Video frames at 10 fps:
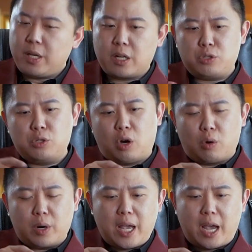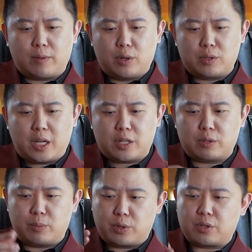Because you already have those
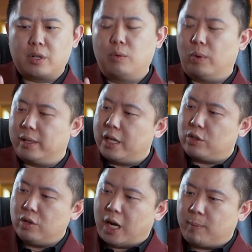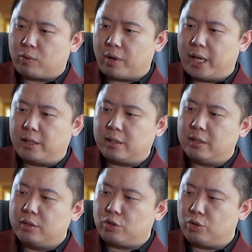customers, when they do upgrade
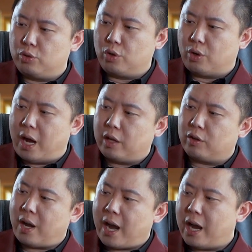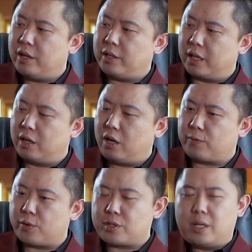to your other higher ticket
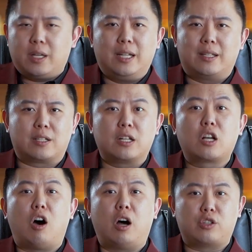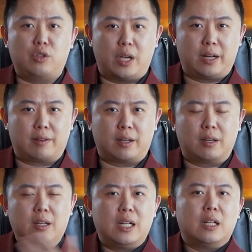offers, it doesn't cost you anything.
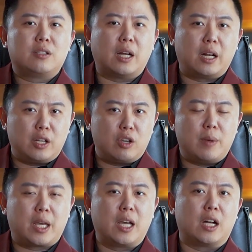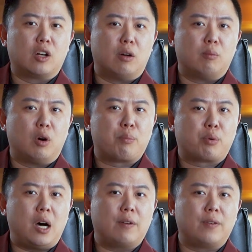Suddenly you're making a lot more
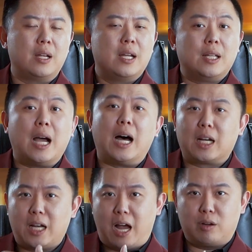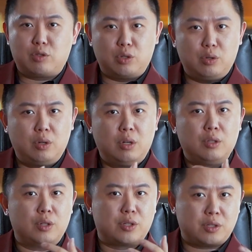profit that allows you
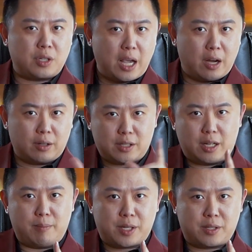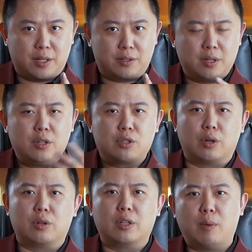to scale. Does that make sense?
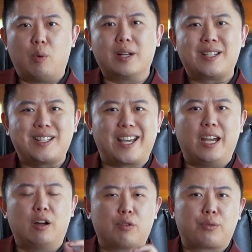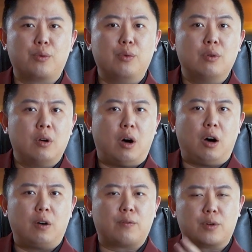So number one, scale through
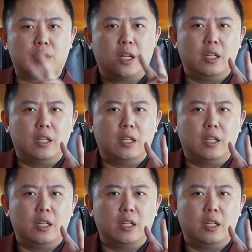offers.